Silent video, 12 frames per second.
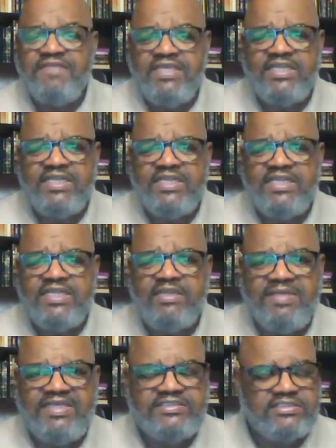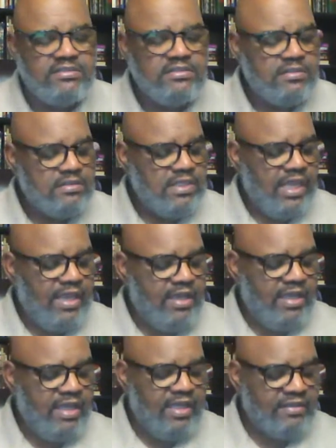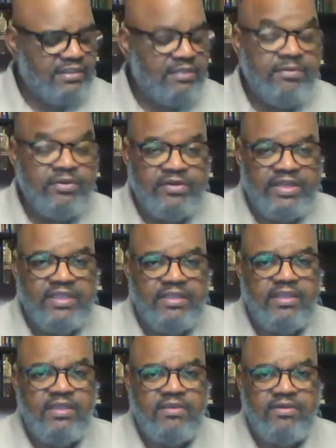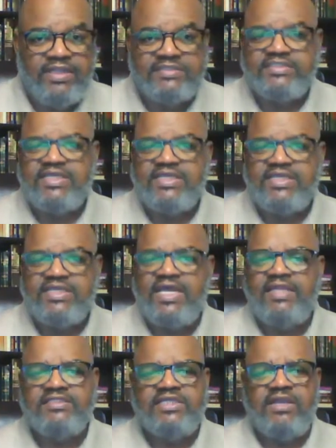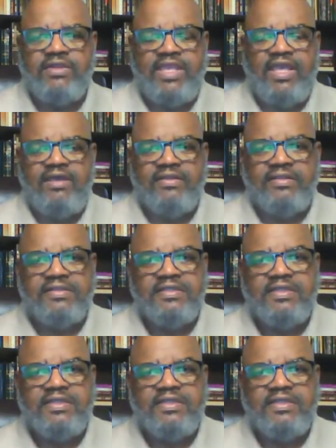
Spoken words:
Vietnamese community here inside of Tarrant County.